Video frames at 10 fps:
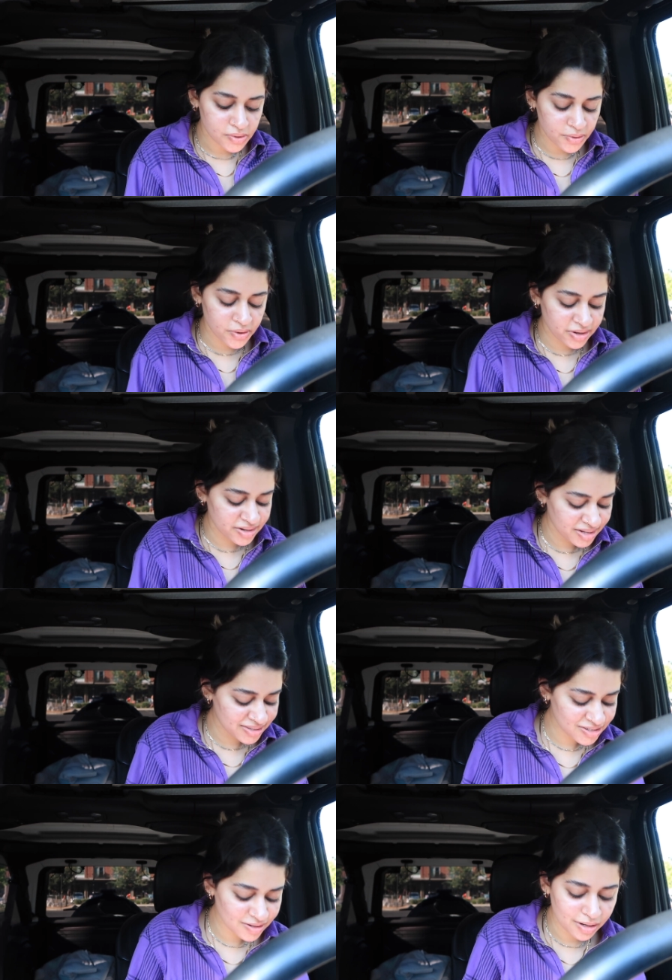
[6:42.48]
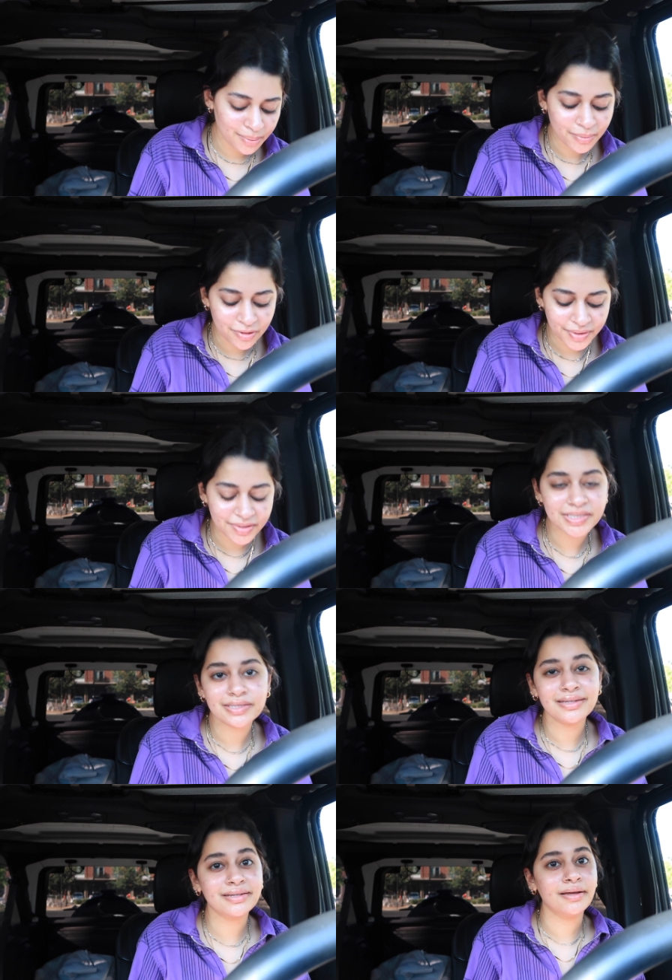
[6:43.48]
scroll on instagram or
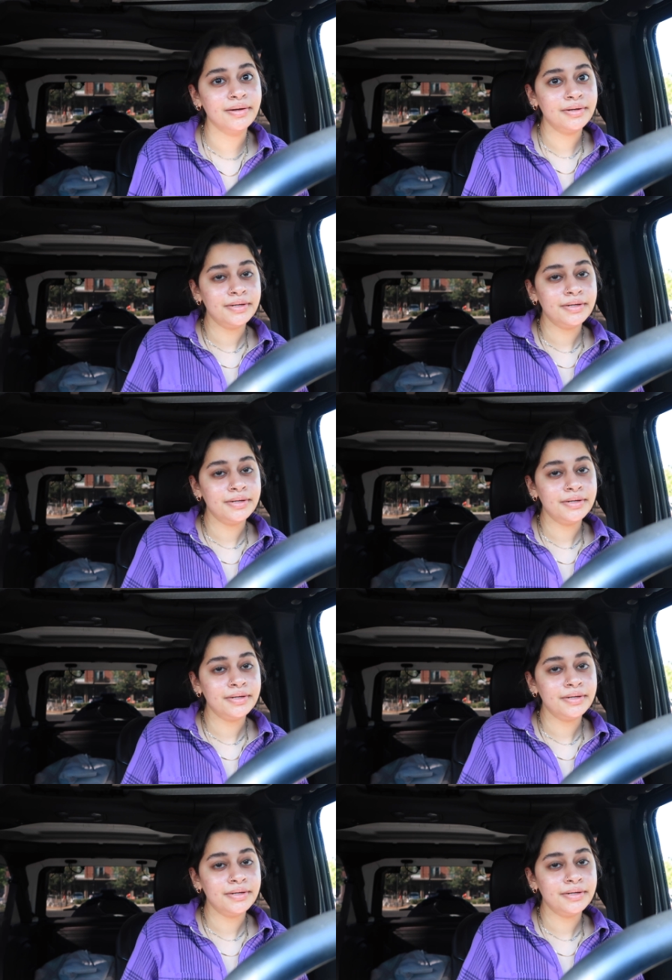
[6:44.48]
anything